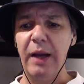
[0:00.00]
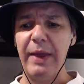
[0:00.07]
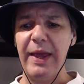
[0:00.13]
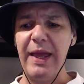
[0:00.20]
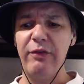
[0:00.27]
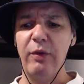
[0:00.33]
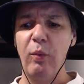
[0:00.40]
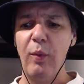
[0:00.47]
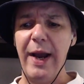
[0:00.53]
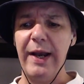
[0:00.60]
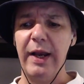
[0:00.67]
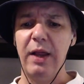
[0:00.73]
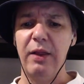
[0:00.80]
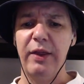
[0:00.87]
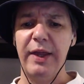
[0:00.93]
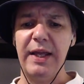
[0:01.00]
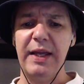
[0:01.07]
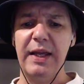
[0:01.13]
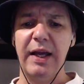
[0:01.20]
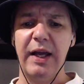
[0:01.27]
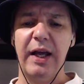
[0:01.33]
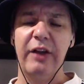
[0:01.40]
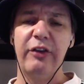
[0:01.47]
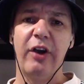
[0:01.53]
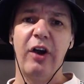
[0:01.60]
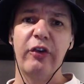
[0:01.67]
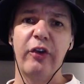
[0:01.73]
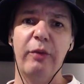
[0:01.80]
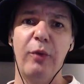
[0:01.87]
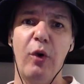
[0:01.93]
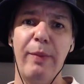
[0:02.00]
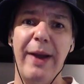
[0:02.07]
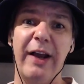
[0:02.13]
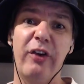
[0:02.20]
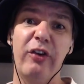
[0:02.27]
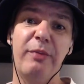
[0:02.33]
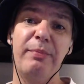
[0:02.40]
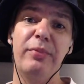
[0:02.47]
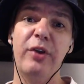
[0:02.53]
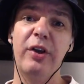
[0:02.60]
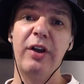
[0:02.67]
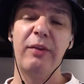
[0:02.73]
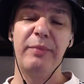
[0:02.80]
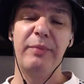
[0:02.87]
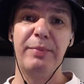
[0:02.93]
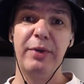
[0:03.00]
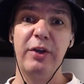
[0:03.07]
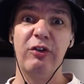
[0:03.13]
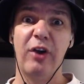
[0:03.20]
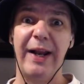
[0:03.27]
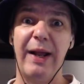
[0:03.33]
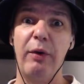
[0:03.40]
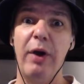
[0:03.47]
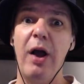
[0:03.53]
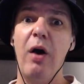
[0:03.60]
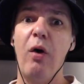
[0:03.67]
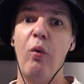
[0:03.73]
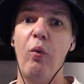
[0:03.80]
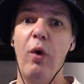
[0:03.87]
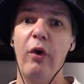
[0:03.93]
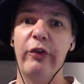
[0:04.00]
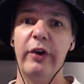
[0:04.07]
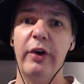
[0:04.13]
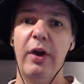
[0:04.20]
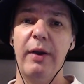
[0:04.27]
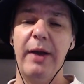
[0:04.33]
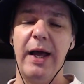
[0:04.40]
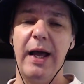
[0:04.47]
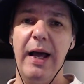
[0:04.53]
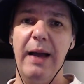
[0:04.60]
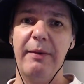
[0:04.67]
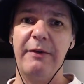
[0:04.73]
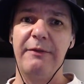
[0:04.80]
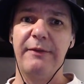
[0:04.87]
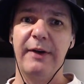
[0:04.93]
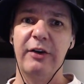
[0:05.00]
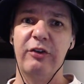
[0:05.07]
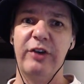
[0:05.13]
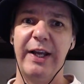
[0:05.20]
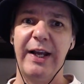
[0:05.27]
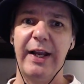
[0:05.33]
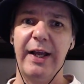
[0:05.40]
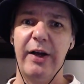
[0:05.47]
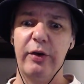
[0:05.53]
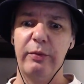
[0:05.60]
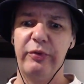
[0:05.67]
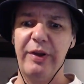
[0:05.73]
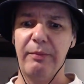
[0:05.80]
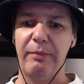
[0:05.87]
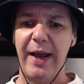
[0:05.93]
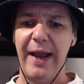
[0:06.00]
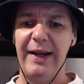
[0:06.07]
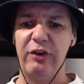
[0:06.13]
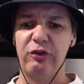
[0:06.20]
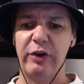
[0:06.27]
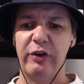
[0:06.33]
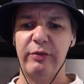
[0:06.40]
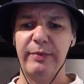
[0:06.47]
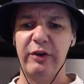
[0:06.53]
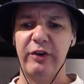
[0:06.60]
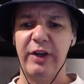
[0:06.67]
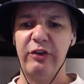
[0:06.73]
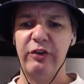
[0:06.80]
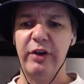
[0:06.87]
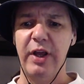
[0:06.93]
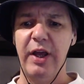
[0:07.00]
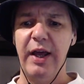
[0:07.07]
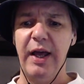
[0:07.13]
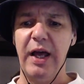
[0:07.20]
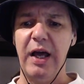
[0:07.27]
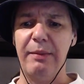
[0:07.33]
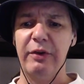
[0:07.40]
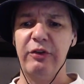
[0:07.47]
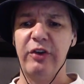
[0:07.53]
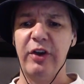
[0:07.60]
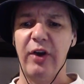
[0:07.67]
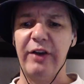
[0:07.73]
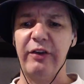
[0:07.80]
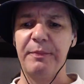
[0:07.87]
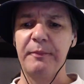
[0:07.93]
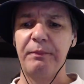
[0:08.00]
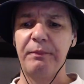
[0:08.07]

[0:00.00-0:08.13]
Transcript: Even when the Tars got the ball back, because the Blues lineup wasn't functioning at 100% by any stretch of imagination tonight.